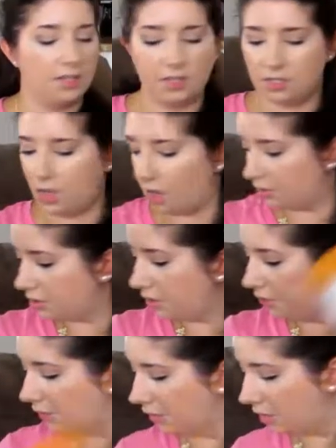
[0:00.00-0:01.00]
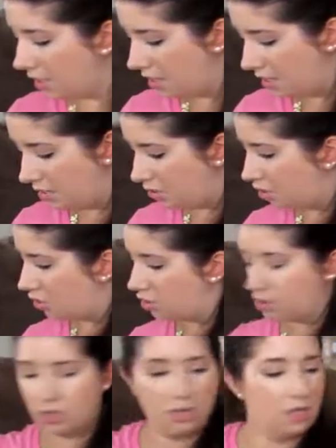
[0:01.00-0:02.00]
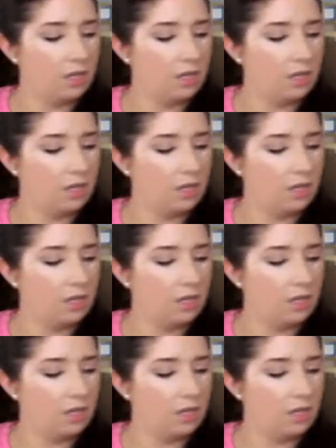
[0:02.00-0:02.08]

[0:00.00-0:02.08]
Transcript: This is also for lunch.